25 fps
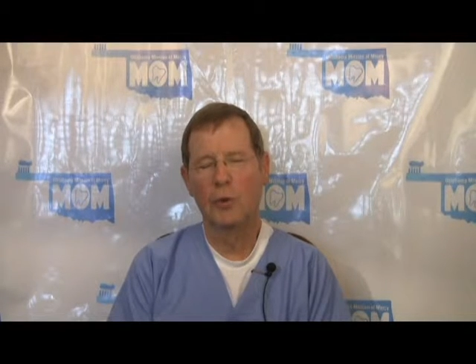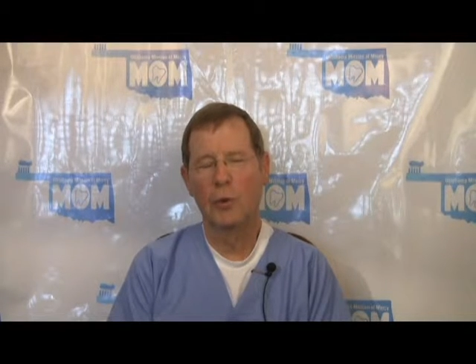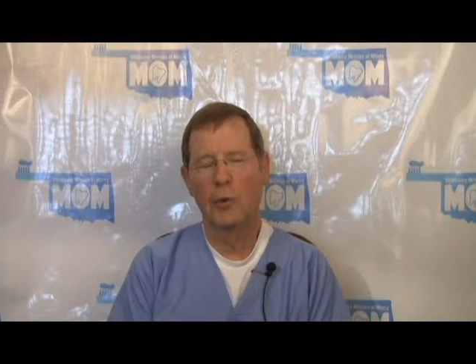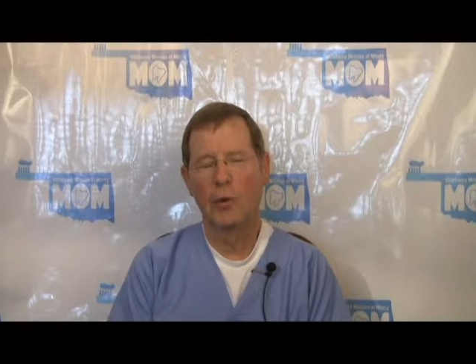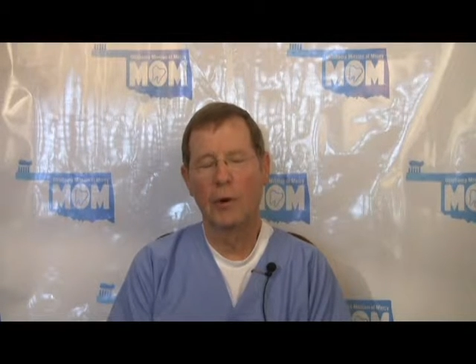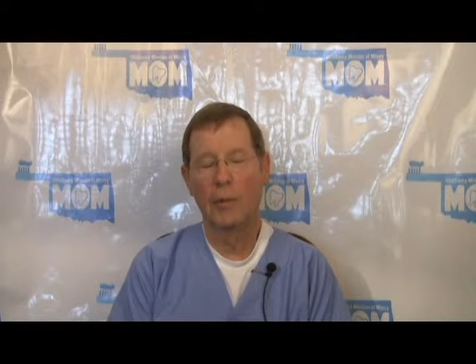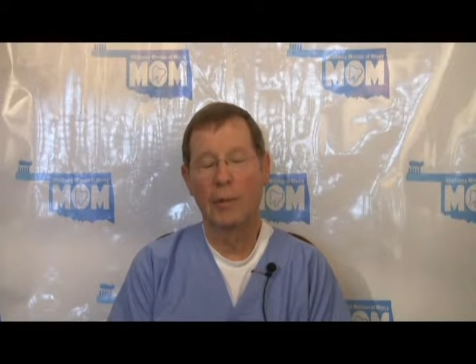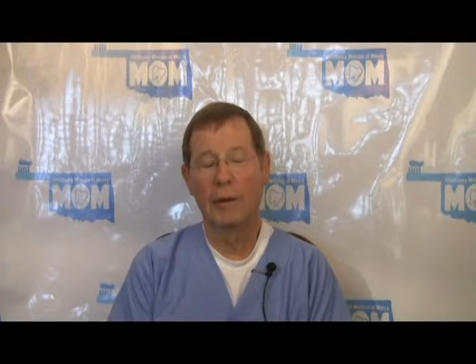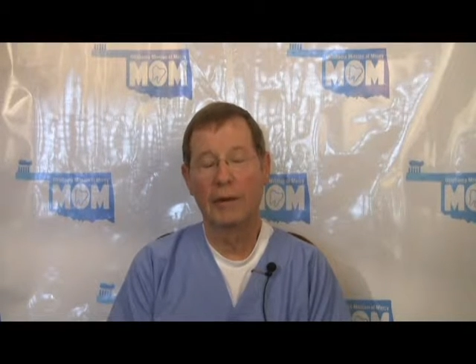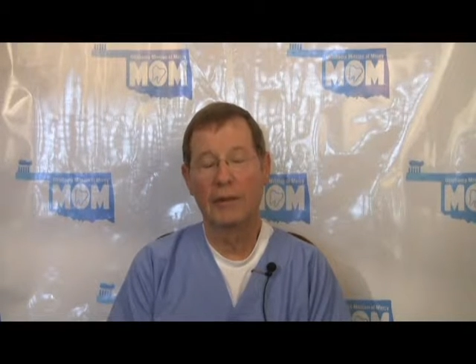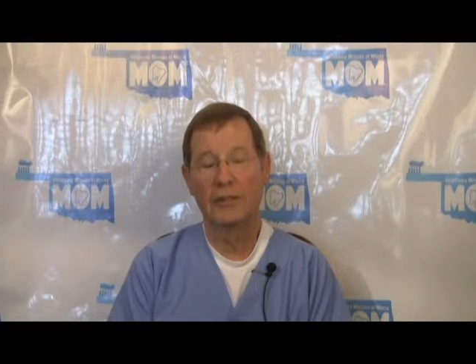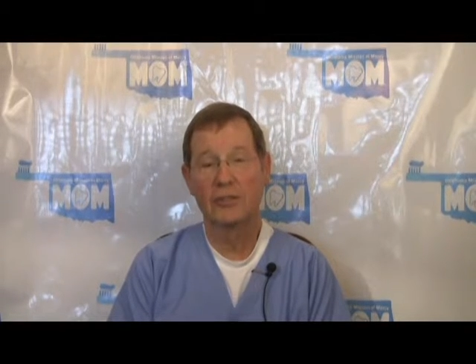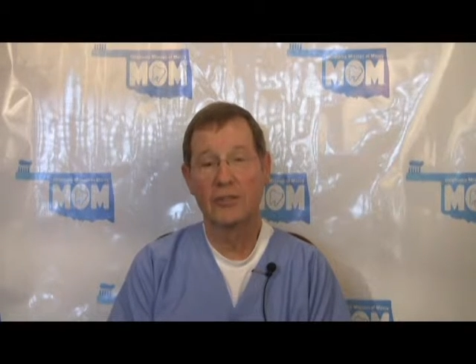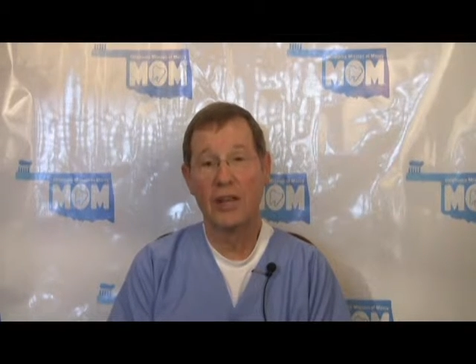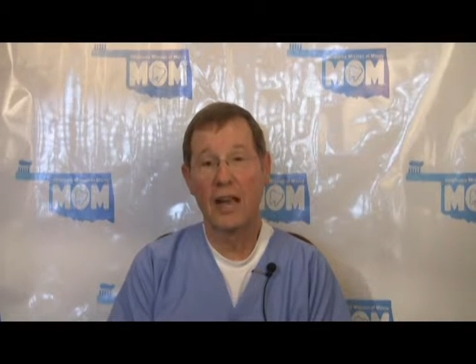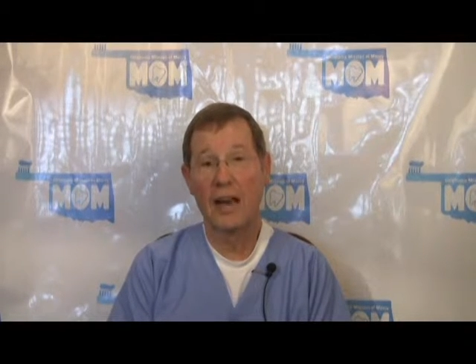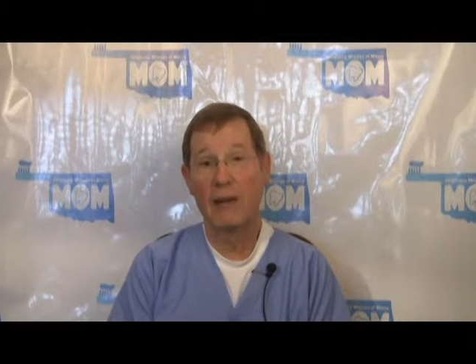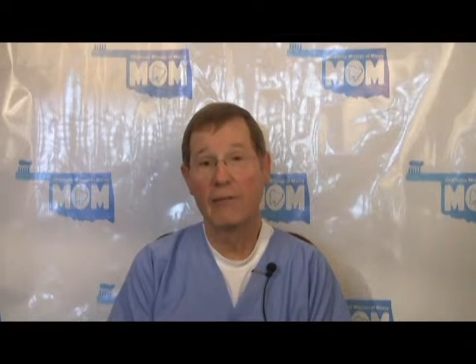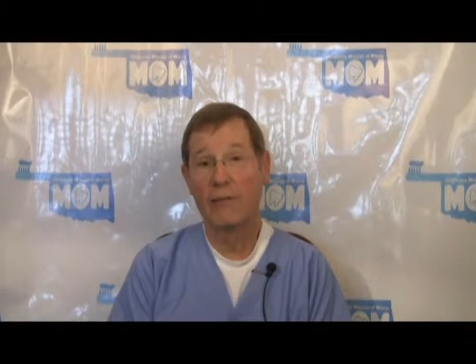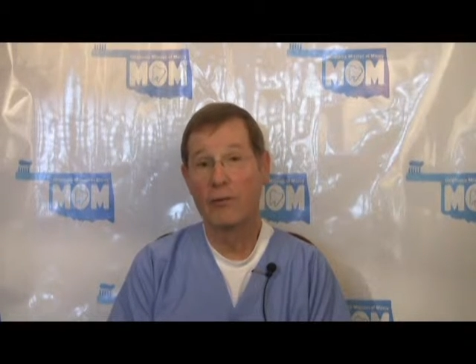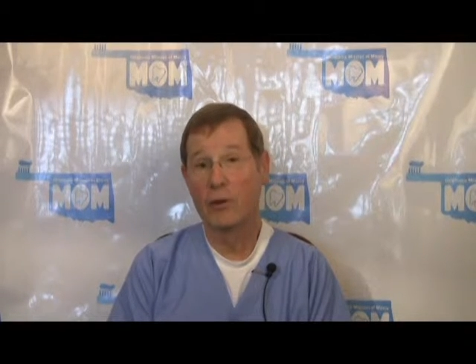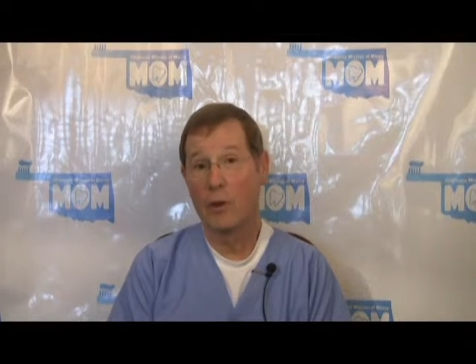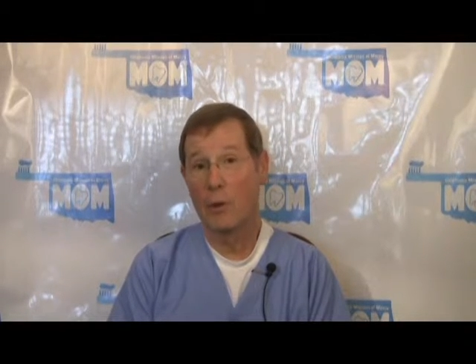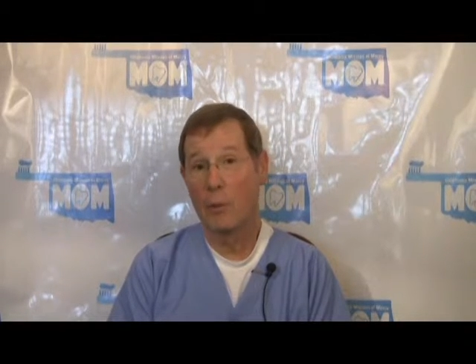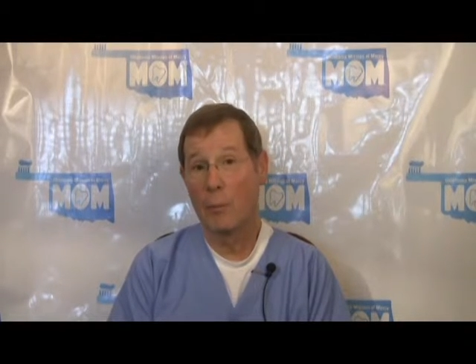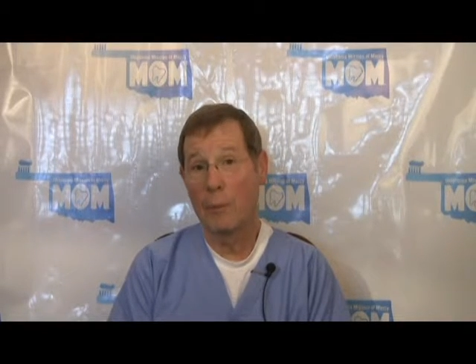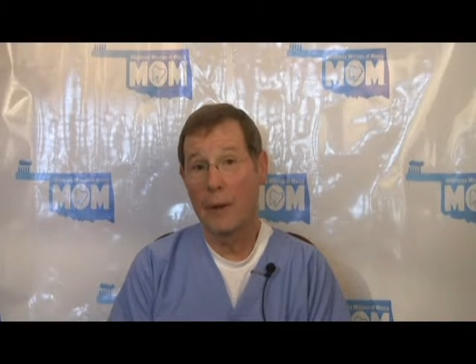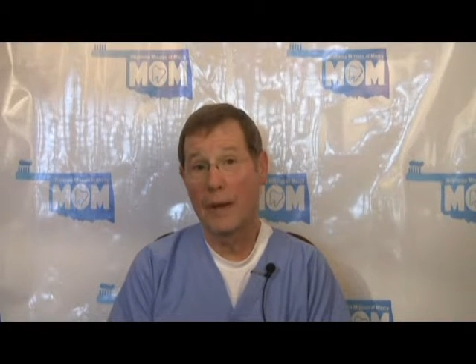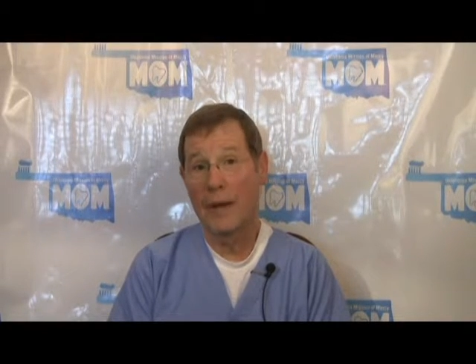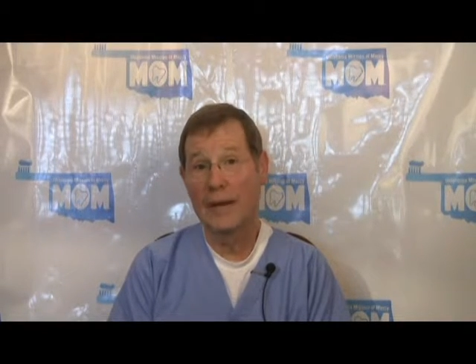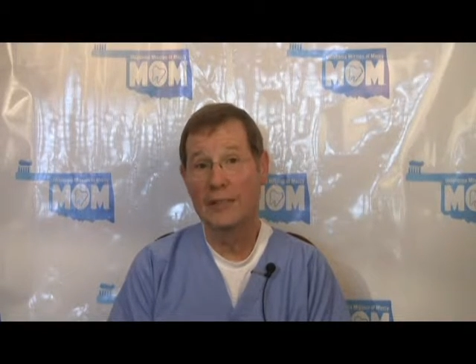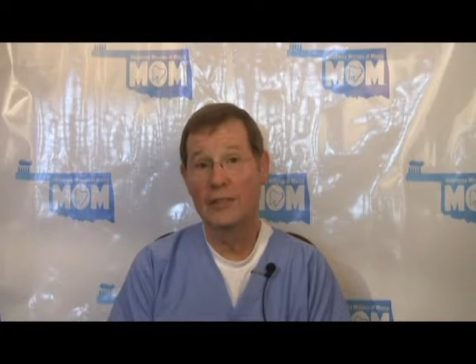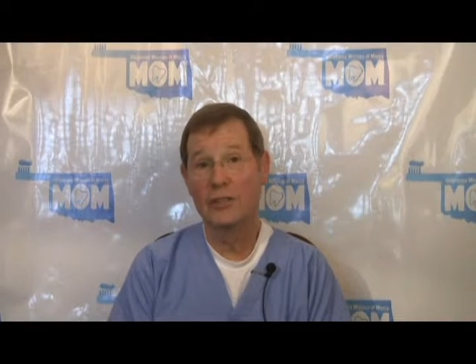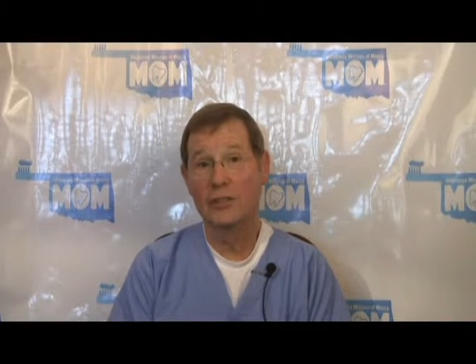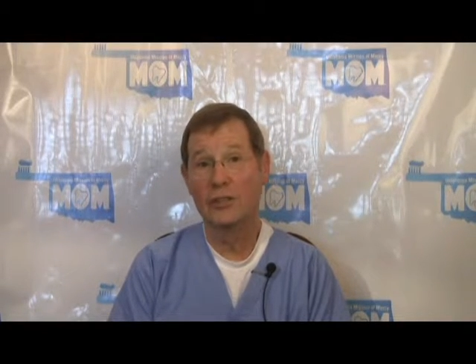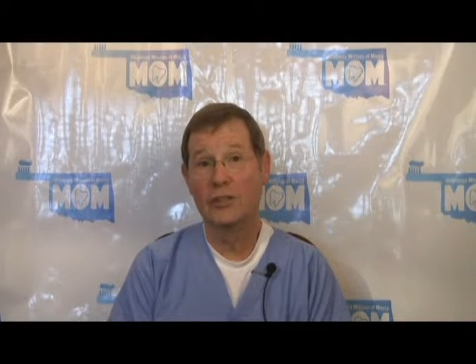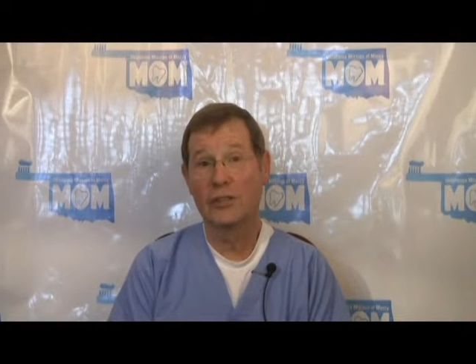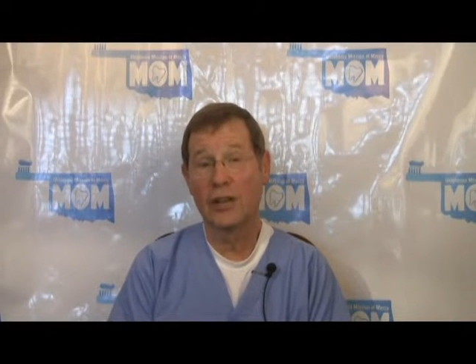We want to be safe for the
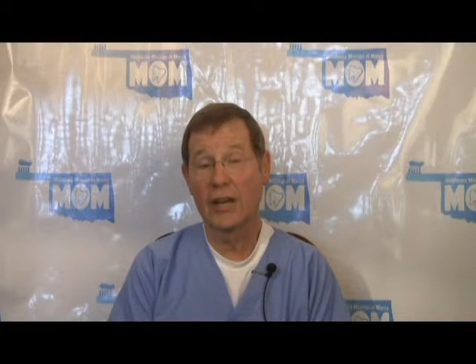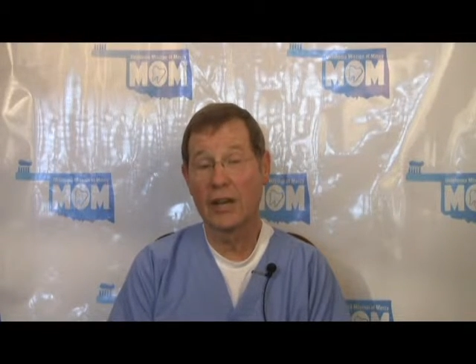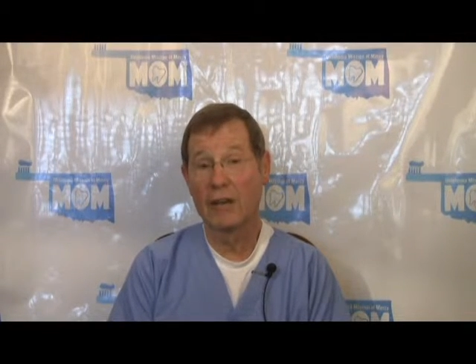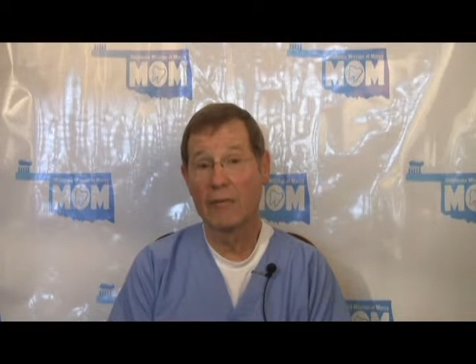patients